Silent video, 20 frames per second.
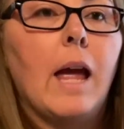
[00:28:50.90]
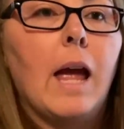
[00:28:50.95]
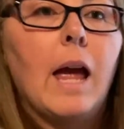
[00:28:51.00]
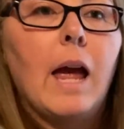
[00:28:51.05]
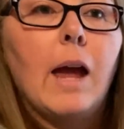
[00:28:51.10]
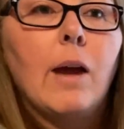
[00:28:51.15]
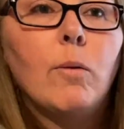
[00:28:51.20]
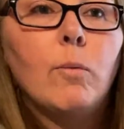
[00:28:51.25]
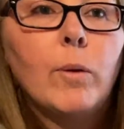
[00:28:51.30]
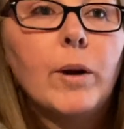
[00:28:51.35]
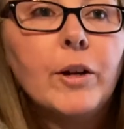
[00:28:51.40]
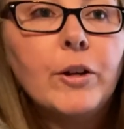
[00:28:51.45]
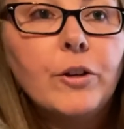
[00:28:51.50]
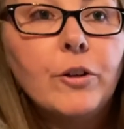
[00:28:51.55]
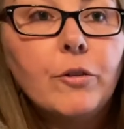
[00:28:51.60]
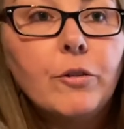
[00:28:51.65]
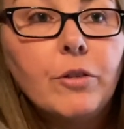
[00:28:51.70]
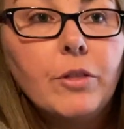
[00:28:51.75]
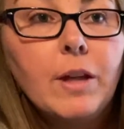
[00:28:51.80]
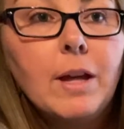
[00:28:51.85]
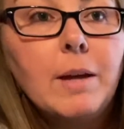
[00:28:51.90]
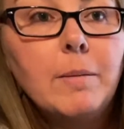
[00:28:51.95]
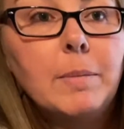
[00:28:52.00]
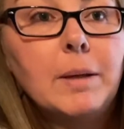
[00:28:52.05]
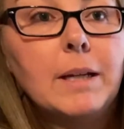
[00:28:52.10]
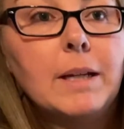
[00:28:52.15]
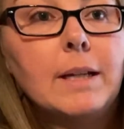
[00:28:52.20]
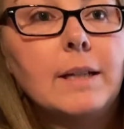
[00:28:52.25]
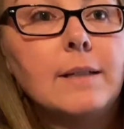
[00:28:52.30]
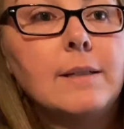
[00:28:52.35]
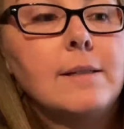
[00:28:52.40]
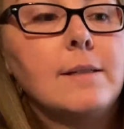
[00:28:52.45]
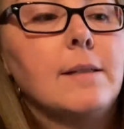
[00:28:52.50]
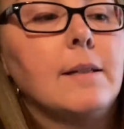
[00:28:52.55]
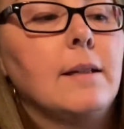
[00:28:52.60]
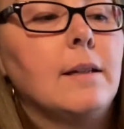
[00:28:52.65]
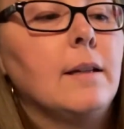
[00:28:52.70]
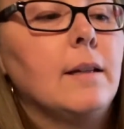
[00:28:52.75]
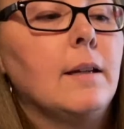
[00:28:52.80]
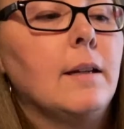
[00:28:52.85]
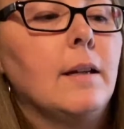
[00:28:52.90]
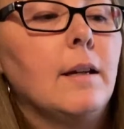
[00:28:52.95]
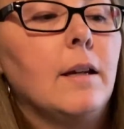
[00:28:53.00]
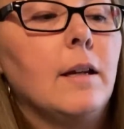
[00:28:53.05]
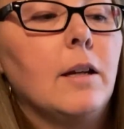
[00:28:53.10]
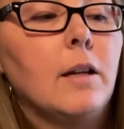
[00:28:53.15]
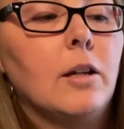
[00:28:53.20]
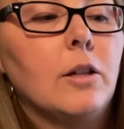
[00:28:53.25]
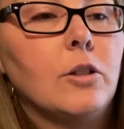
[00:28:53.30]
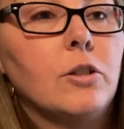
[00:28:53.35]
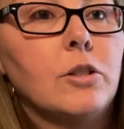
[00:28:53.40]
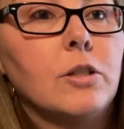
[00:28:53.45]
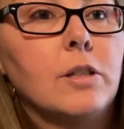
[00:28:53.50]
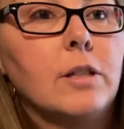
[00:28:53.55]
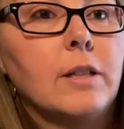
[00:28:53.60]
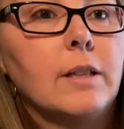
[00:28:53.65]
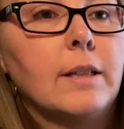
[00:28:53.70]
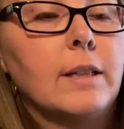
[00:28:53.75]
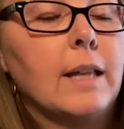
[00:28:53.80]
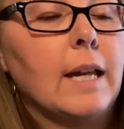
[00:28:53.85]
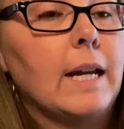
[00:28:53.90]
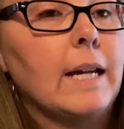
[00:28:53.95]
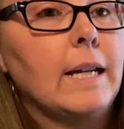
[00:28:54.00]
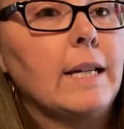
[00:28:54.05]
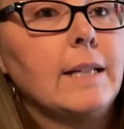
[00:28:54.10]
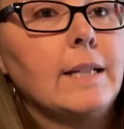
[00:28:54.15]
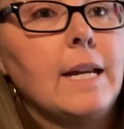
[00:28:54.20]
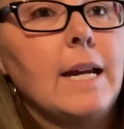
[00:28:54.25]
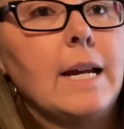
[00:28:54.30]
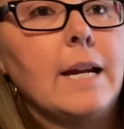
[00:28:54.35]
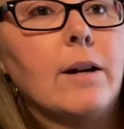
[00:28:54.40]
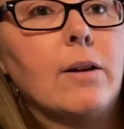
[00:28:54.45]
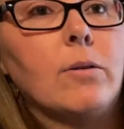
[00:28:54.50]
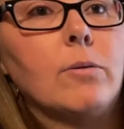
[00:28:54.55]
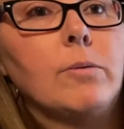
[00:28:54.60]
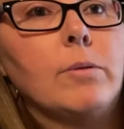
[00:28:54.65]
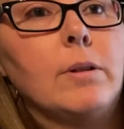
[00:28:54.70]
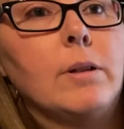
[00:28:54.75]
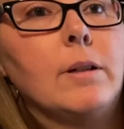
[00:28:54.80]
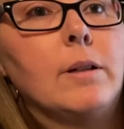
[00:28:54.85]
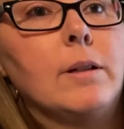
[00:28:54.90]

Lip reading: and where your thumb is, just gonna lay it down